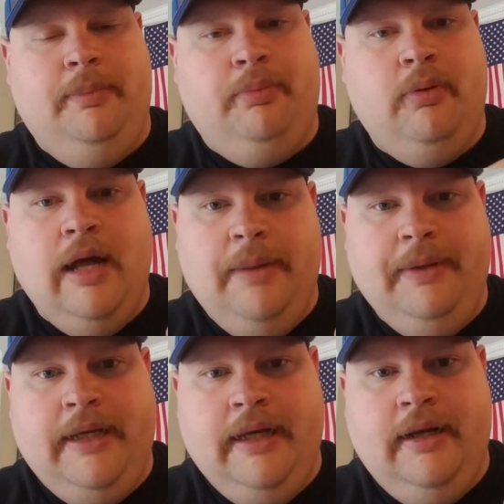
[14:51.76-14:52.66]

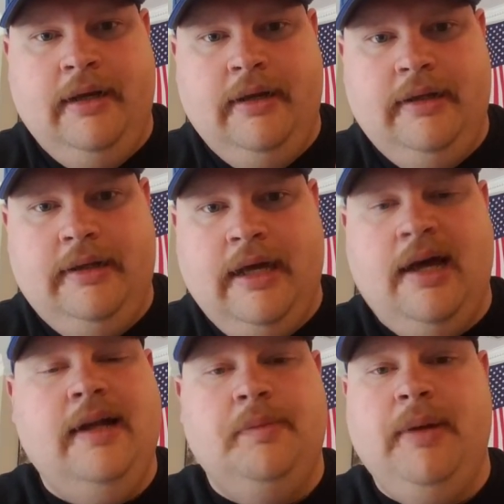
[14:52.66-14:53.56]
probably I'll
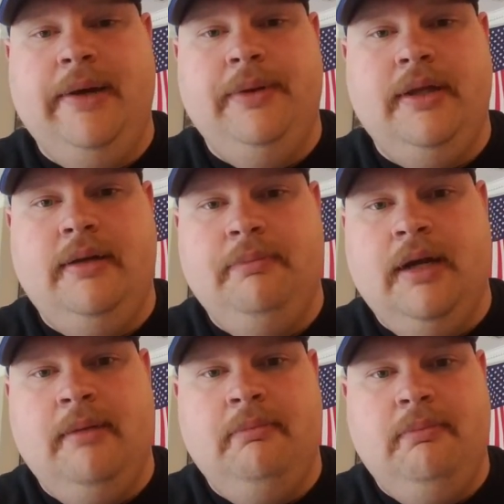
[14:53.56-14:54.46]
have to play with it,
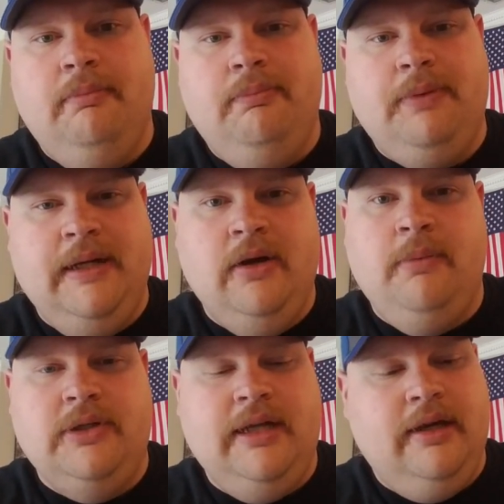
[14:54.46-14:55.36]
but can
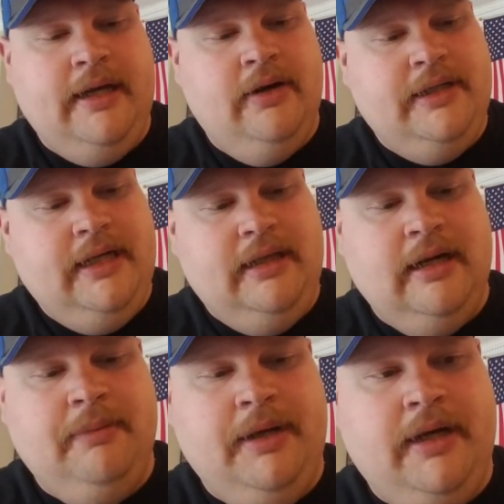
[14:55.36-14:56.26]
almost guarantee
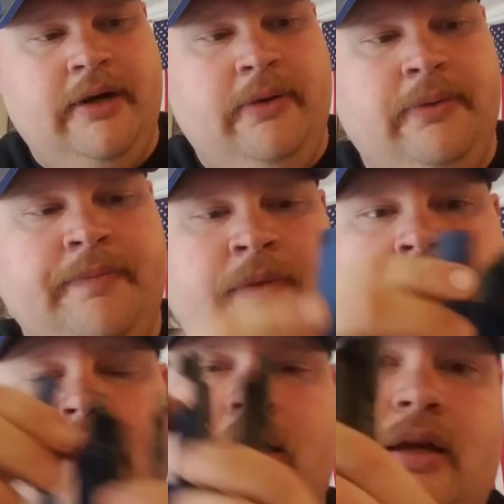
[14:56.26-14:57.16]
that I'm gonna go
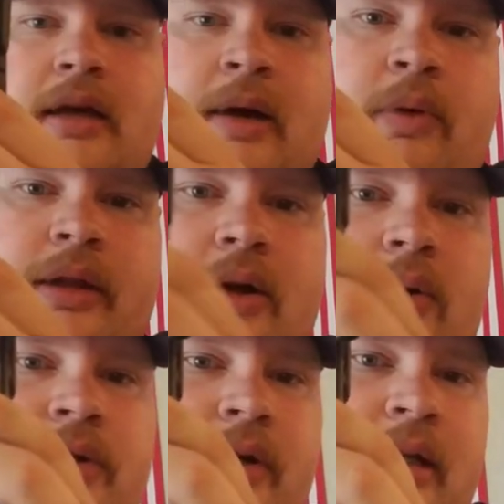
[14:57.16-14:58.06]
I want the
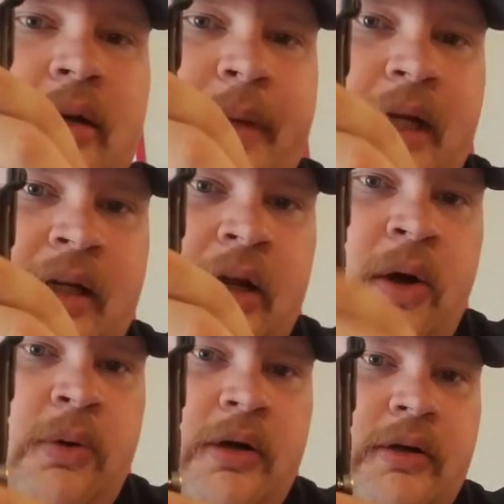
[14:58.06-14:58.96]
holster a little bit
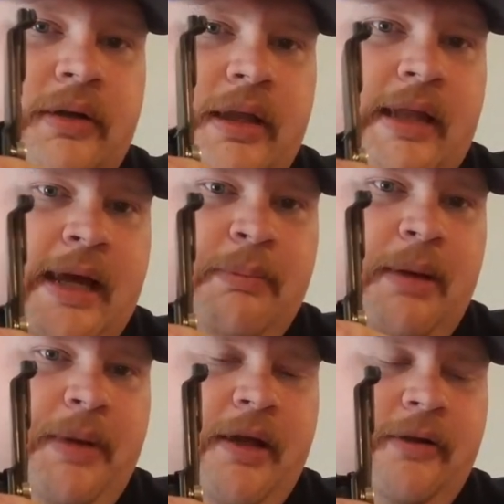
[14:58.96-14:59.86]
lower than
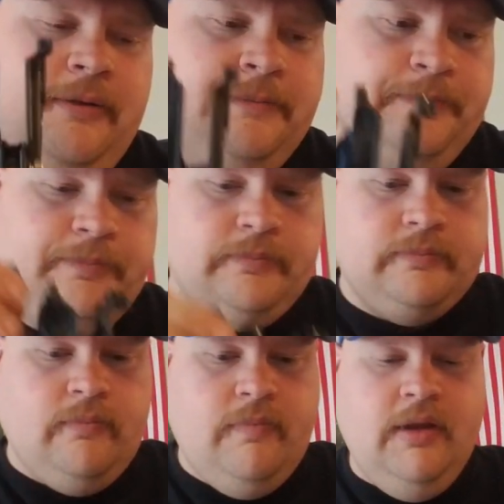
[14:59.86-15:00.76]
my belt.
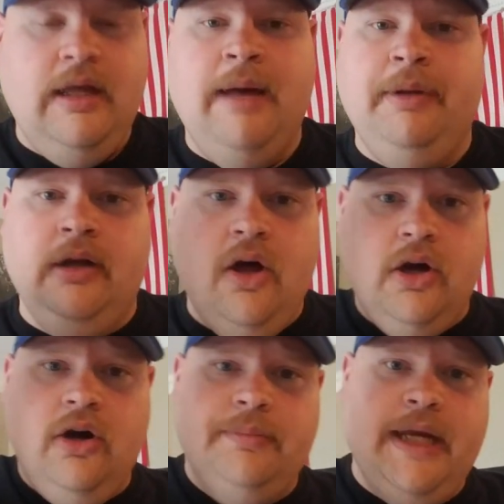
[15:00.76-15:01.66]
I'm a
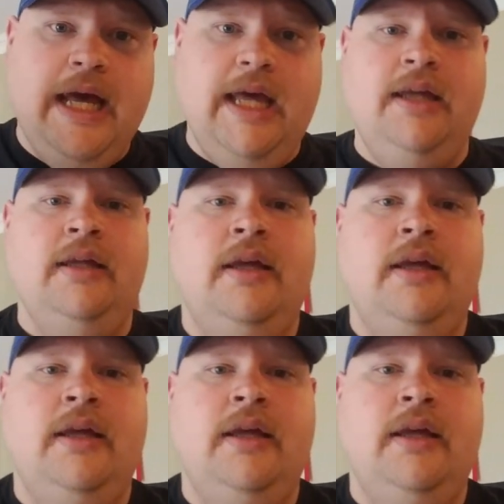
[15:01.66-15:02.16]
long arm guy.